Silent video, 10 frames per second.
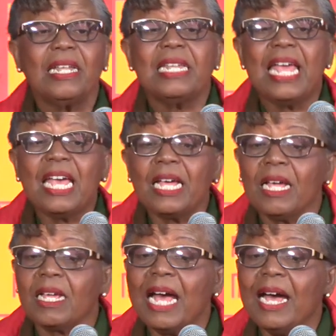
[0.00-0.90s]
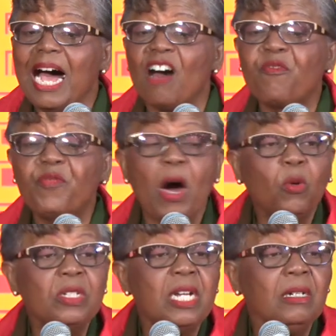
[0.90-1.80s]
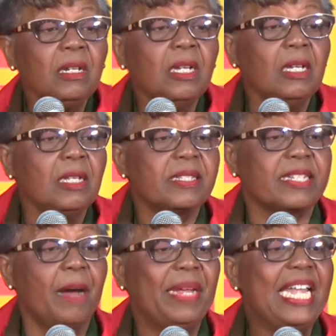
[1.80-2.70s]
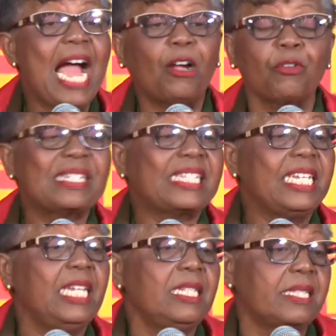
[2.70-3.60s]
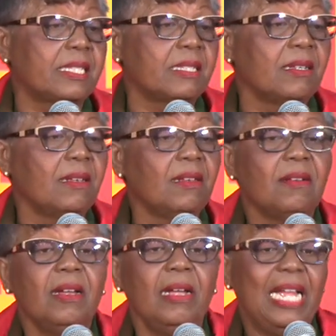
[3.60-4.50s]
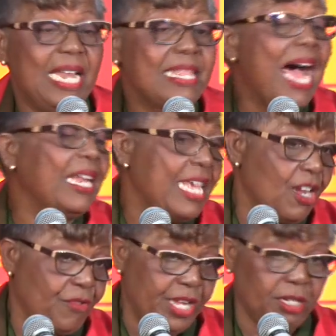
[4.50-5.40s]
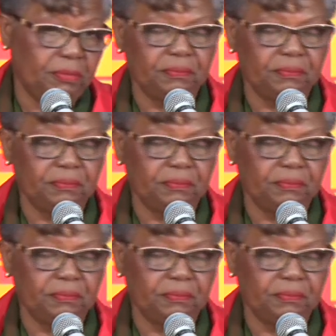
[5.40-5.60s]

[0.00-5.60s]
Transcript: They have found some inaccuracies in that area.